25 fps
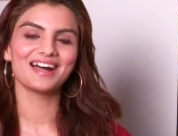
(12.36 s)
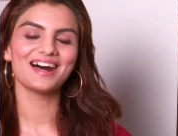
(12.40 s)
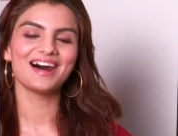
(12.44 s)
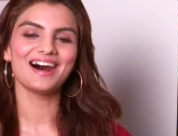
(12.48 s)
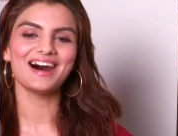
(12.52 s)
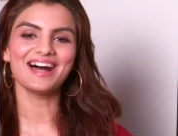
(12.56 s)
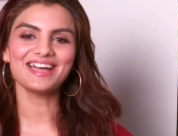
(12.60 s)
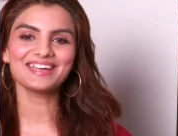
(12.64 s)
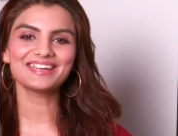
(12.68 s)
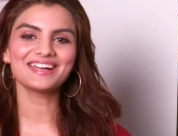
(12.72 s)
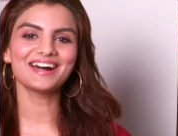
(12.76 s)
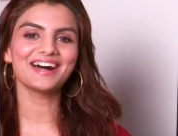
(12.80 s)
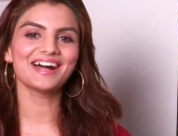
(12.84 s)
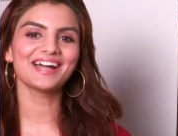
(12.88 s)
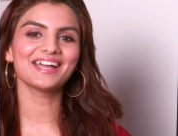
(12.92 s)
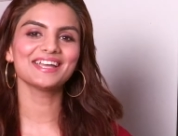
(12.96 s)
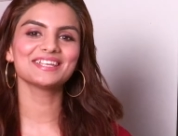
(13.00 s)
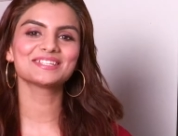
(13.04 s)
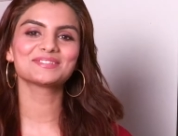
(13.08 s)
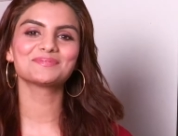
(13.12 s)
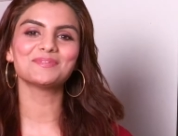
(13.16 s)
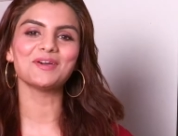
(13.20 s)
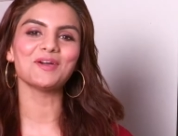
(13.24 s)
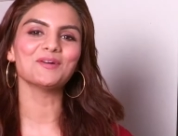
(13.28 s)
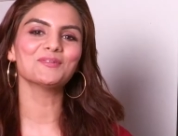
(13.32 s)
Hi
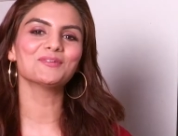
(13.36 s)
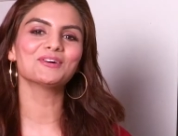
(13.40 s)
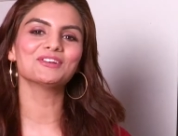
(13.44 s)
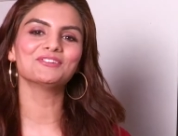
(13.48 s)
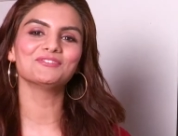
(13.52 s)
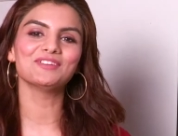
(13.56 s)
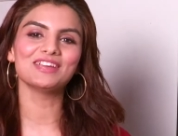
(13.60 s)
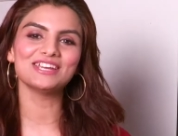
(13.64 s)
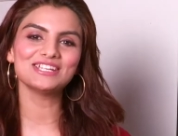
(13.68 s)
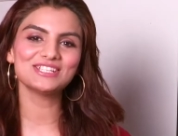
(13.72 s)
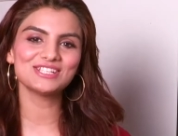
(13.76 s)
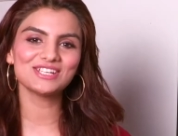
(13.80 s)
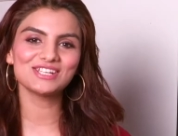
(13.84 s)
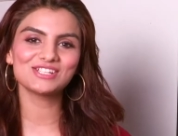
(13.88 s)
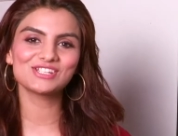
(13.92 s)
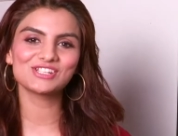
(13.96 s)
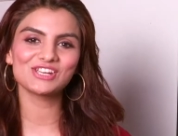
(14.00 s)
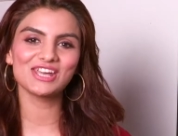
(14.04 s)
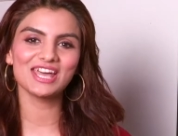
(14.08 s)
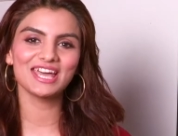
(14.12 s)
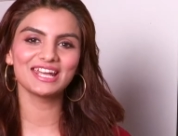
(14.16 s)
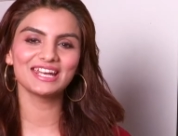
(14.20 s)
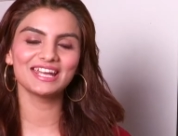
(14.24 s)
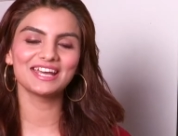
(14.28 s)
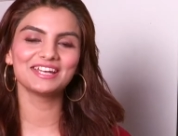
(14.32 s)
guys, I'm Anveshi
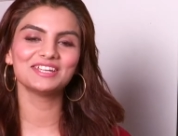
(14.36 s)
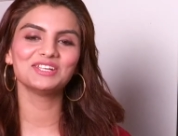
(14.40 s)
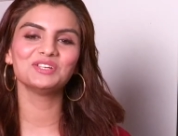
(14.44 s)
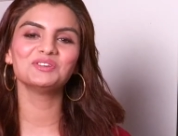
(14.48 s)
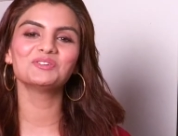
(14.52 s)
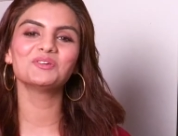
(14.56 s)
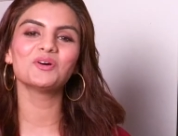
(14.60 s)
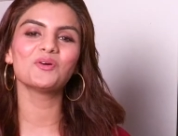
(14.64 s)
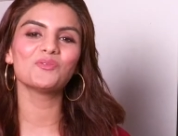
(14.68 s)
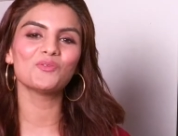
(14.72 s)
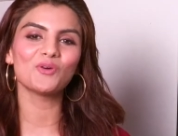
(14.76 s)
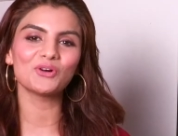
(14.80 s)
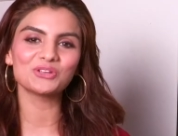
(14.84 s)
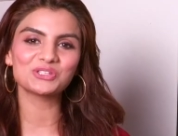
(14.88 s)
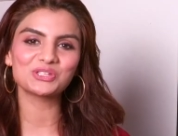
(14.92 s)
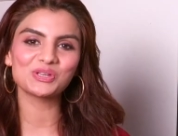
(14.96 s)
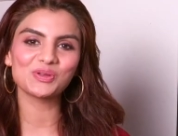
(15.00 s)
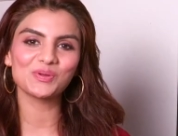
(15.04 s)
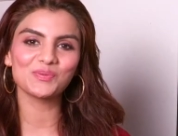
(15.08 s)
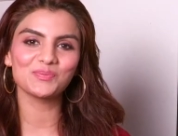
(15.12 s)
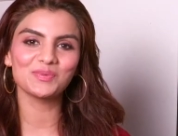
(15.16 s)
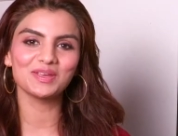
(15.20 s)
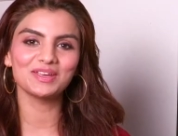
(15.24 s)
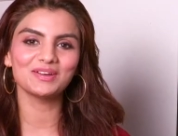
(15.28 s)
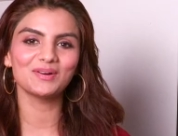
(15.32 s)
Jain, and you are
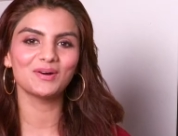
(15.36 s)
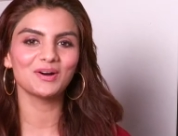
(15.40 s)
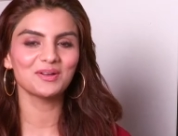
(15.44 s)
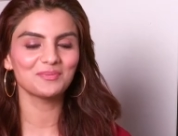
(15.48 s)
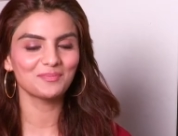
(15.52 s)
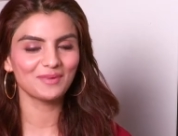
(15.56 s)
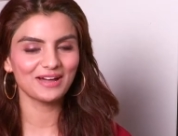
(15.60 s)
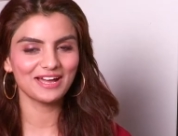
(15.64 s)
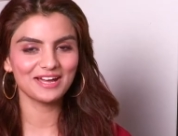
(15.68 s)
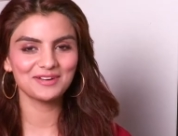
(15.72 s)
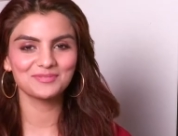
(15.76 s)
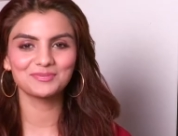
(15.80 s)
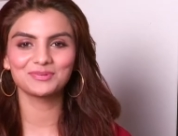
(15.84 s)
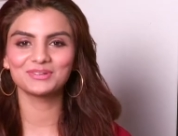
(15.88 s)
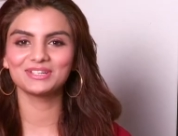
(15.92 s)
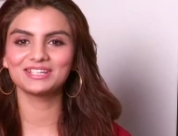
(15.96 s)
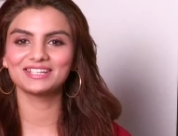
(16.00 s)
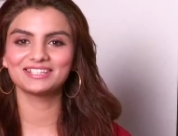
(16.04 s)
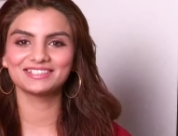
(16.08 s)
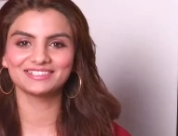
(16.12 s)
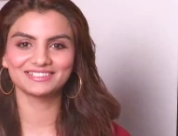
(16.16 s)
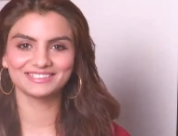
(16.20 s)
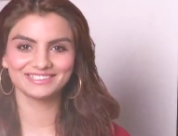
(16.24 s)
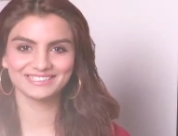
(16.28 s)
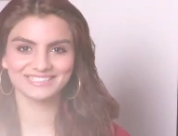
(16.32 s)
watching me on Mayapuri
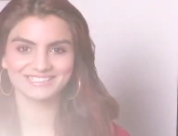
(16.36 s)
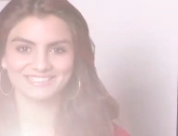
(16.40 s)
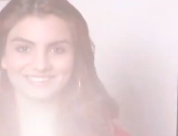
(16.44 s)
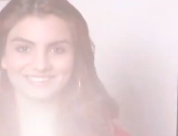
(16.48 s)
Cut.